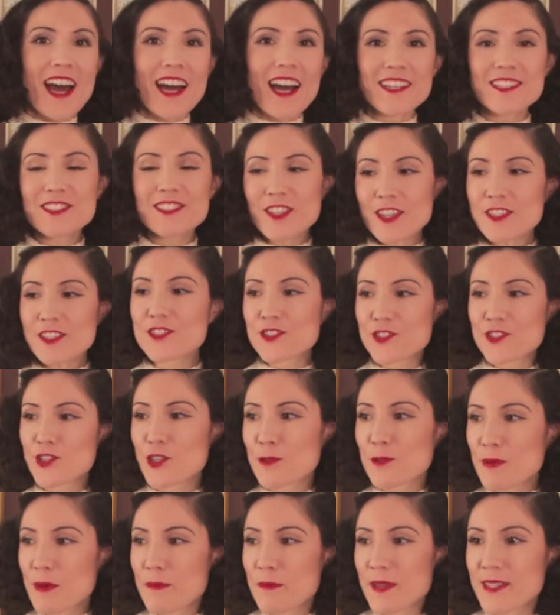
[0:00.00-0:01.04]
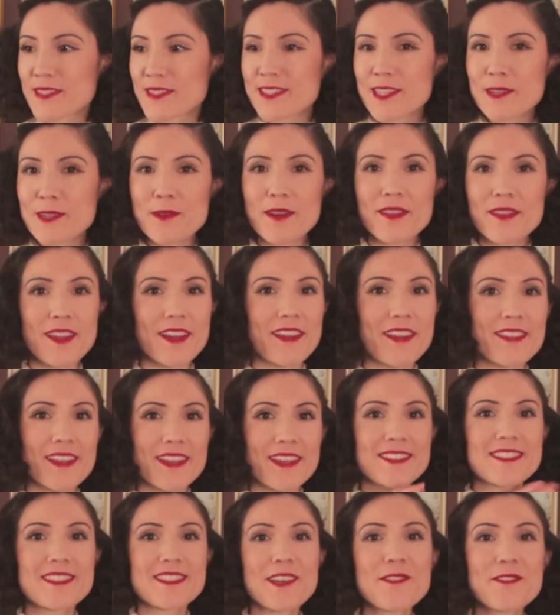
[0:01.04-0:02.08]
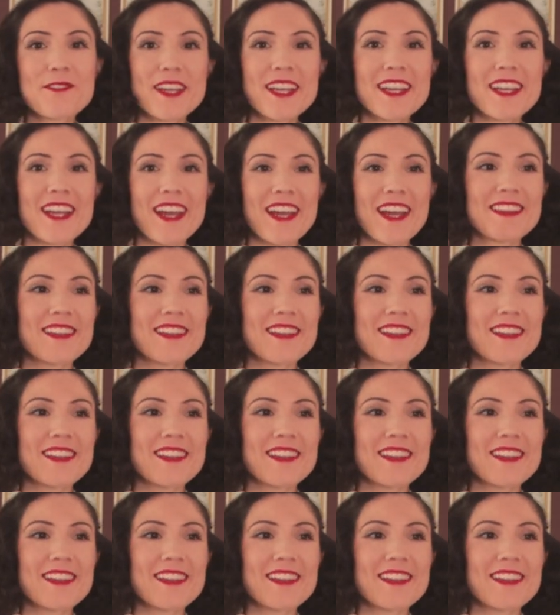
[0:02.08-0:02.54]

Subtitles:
I just got super busy with like Thanksgiving,